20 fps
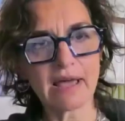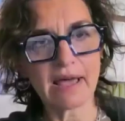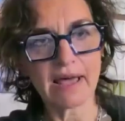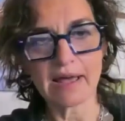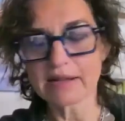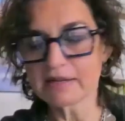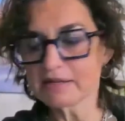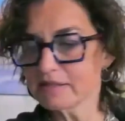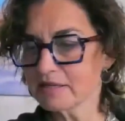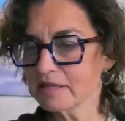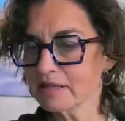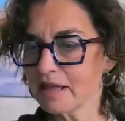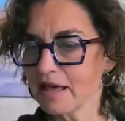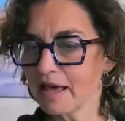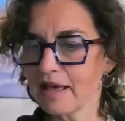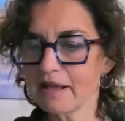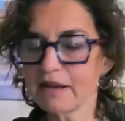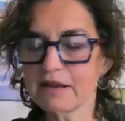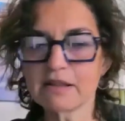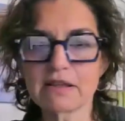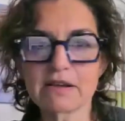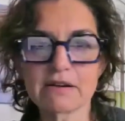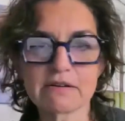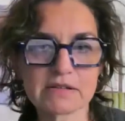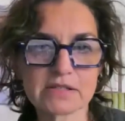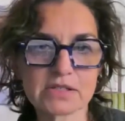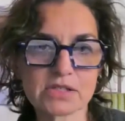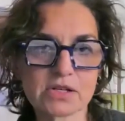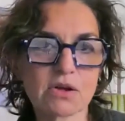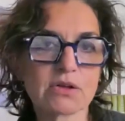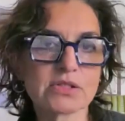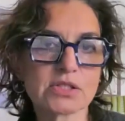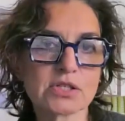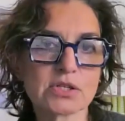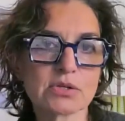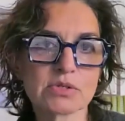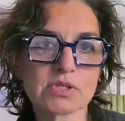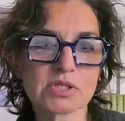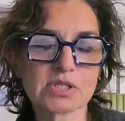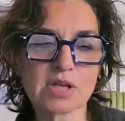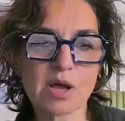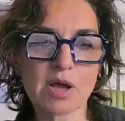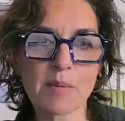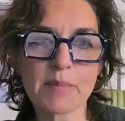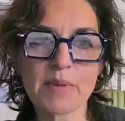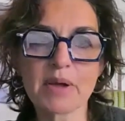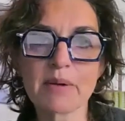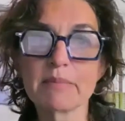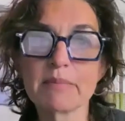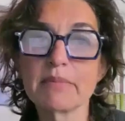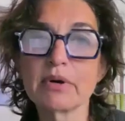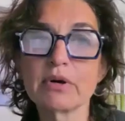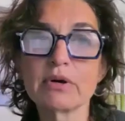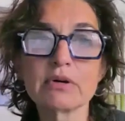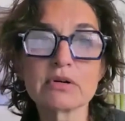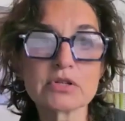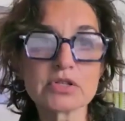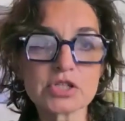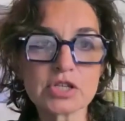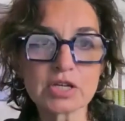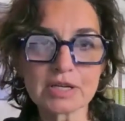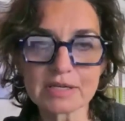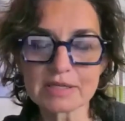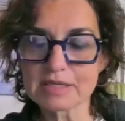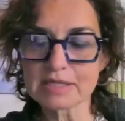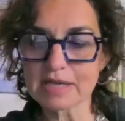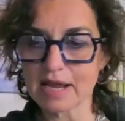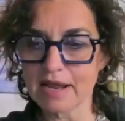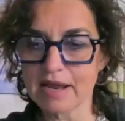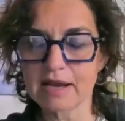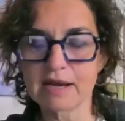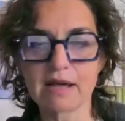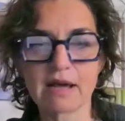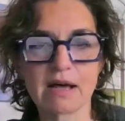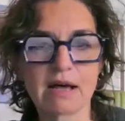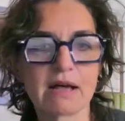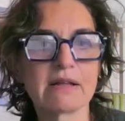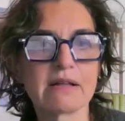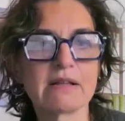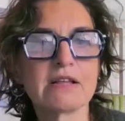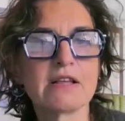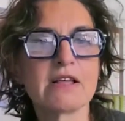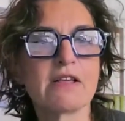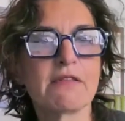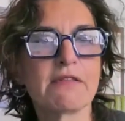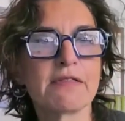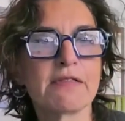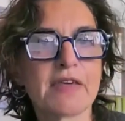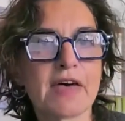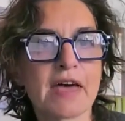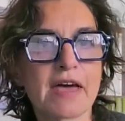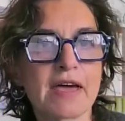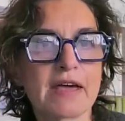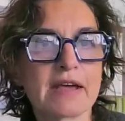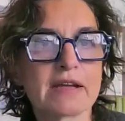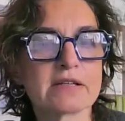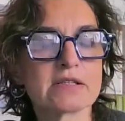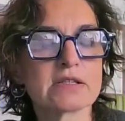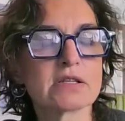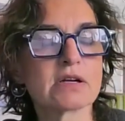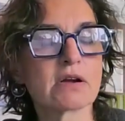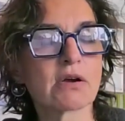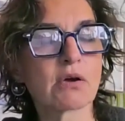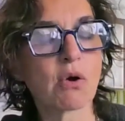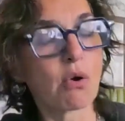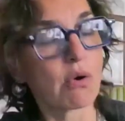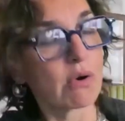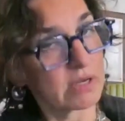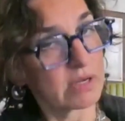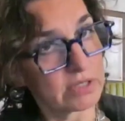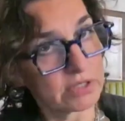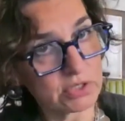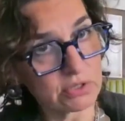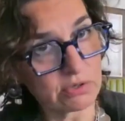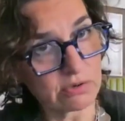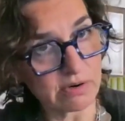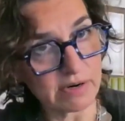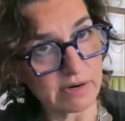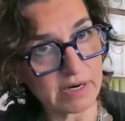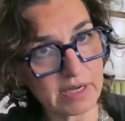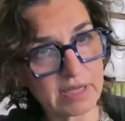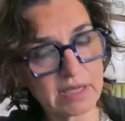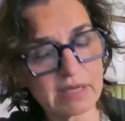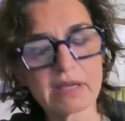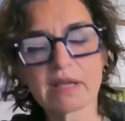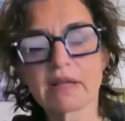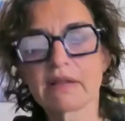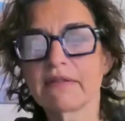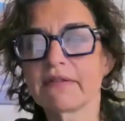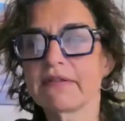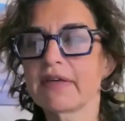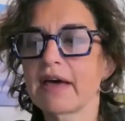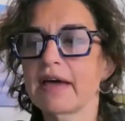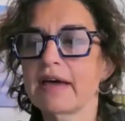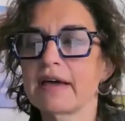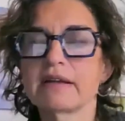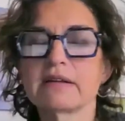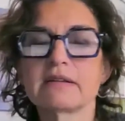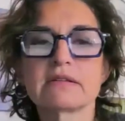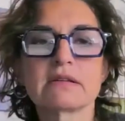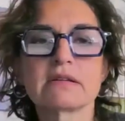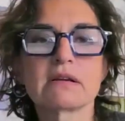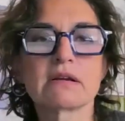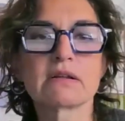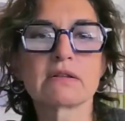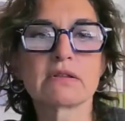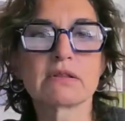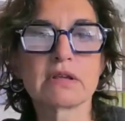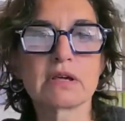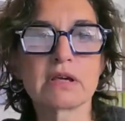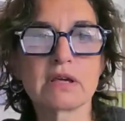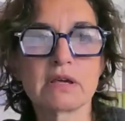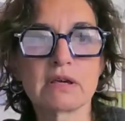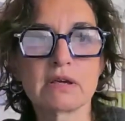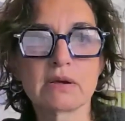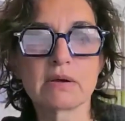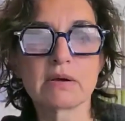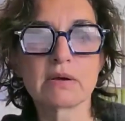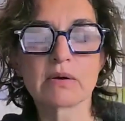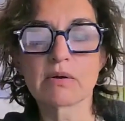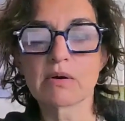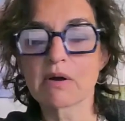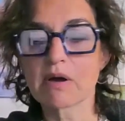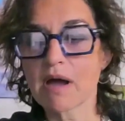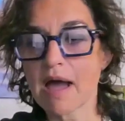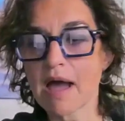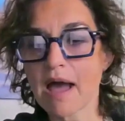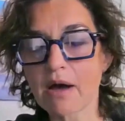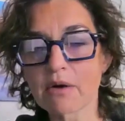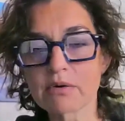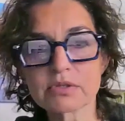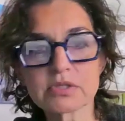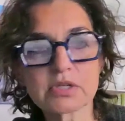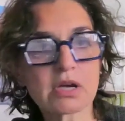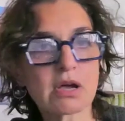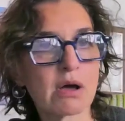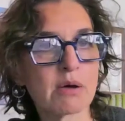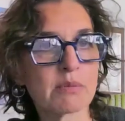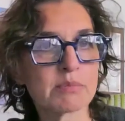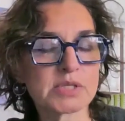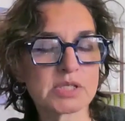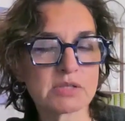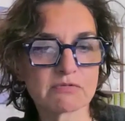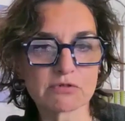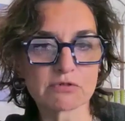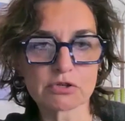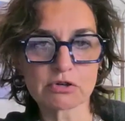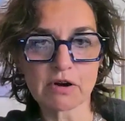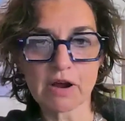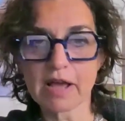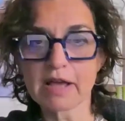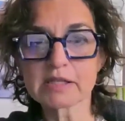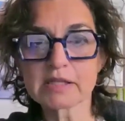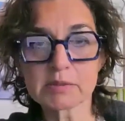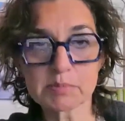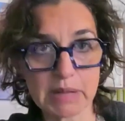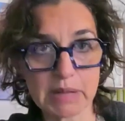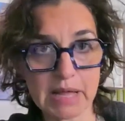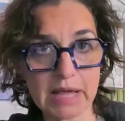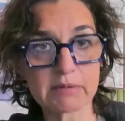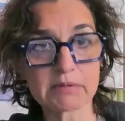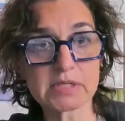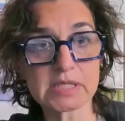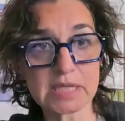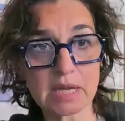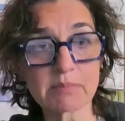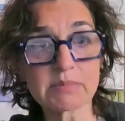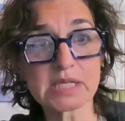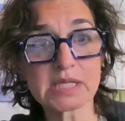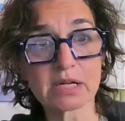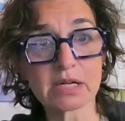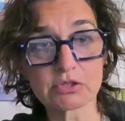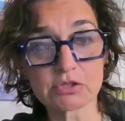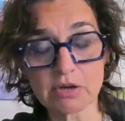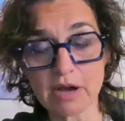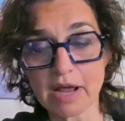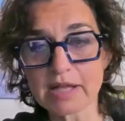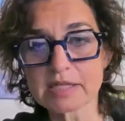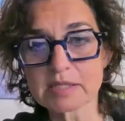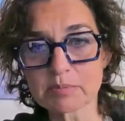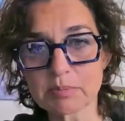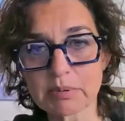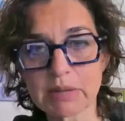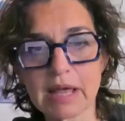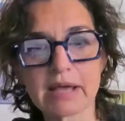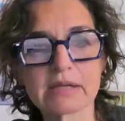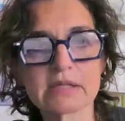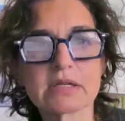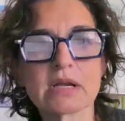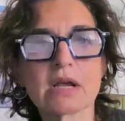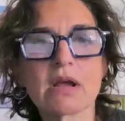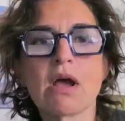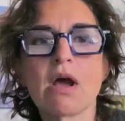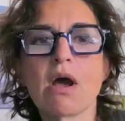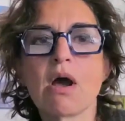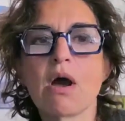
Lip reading: to add to that, there is also some emerging data that correlatory that the outcomes of transplant, stem cell transplant,